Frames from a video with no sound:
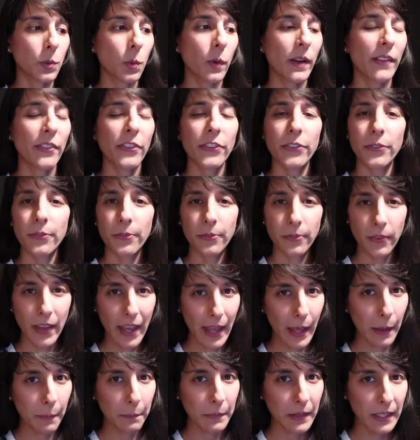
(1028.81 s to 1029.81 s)
one's
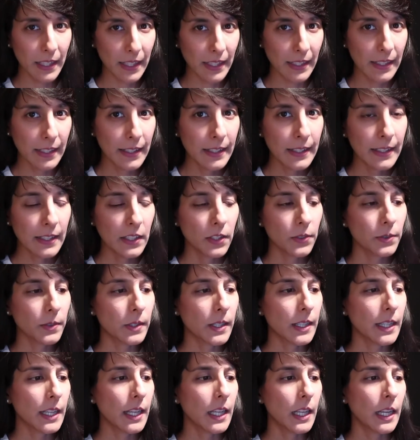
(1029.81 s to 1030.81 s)
family,
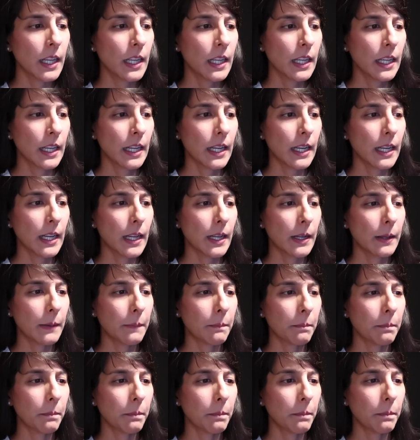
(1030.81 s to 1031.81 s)
right?
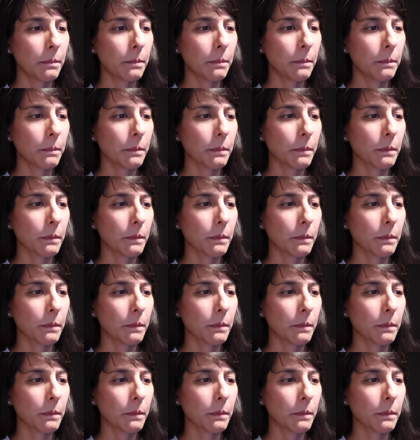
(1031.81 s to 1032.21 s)
Um,